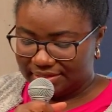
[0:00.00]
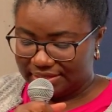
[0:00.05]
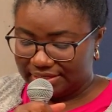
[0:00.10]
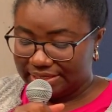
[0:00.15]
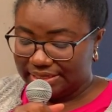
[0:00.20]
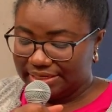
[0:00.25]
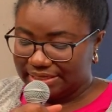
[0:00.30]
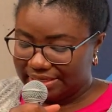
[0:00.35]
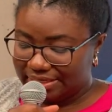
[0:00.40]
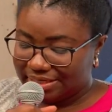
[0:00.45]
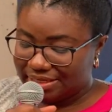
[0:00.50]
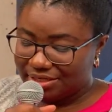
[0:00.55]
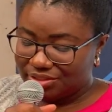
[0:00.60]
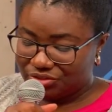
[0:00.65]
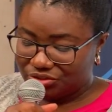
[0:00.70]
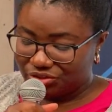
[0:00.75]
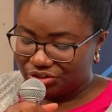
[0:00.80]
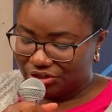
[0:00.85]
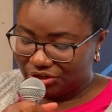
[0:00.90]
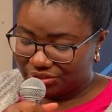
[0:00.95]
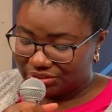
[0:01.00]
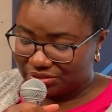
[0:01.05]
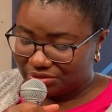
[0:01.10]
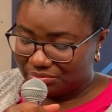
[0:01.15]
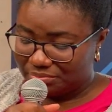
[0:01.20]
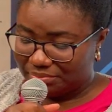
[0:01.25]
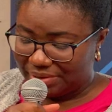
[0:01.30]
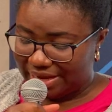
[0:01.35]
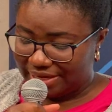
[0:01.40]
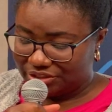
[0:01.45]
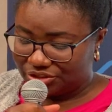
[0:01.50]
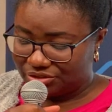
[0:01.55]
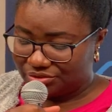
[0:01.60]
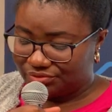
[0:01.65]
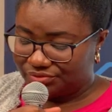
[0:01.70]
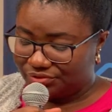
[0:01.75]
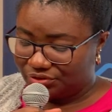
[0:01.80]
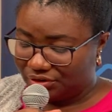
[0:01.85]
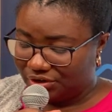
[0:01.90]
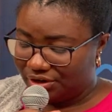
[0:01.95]
In leaning into God's
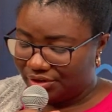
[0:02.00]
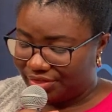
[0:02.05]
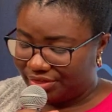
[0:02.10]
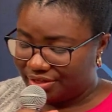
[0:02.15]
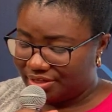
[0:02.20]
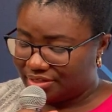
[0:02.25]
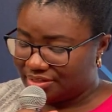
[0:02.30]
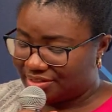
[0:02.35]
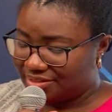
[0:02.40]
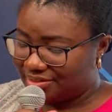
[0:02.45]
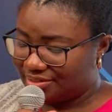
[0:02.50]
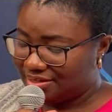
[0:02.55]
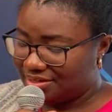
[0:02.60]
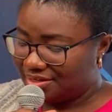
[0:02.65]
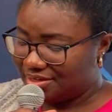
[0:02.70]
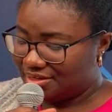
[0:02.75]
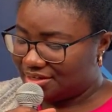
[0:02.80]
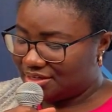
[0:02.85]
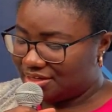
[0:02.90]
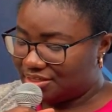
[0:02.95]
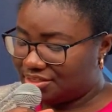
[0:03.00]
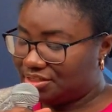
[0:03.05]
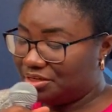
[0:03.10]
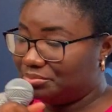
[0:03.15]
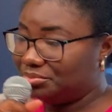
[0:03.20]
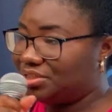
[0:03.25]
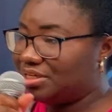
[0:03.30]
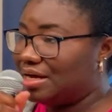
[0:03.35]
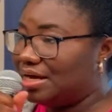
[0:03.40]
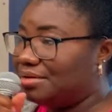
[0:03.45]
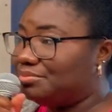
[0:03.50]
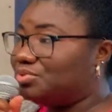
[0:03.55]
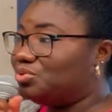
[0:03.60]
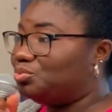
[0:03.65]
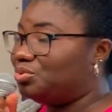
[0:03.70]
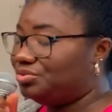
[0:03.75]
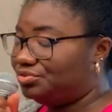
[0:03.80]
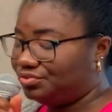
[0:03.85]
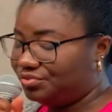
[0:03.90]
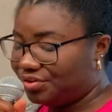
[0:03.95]
compassion for others, sometimes
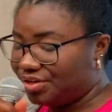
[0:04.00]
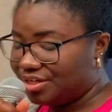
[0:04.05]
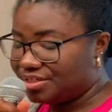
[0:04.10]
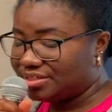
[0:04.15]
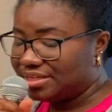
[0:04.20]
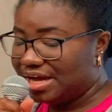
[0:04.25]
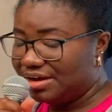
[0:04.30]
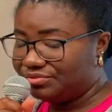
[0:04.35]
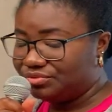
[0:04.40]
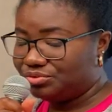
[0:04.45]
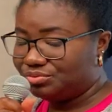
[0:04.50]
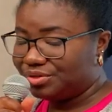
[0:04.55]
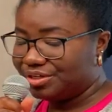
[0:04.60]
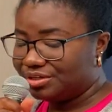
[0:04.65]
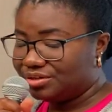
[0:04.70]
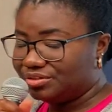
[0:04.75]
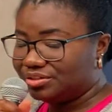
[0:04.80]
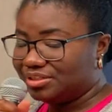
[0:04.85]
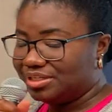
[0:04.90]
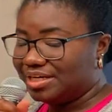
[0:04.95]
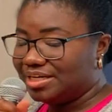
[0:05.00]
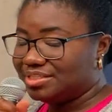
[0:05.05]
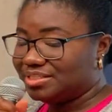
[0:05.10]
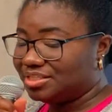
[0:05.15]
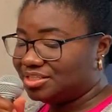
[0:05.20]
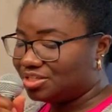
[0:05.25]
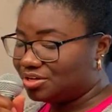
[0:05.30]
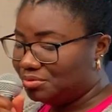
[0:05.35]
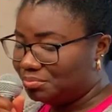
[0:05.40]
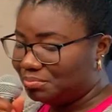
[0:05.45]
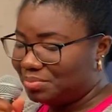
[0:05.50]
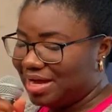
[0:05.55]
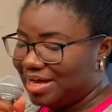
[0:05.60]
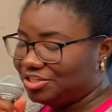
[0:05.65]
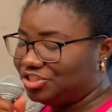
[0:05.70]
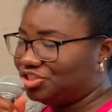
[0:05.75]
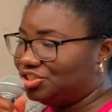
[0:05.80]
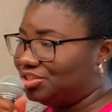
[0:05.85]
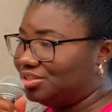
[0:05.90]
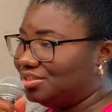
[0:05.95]
we first have to recognize his
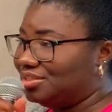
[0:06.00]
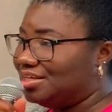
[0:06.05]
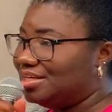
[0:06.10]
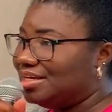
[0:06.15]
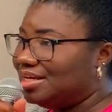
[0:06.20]
compassion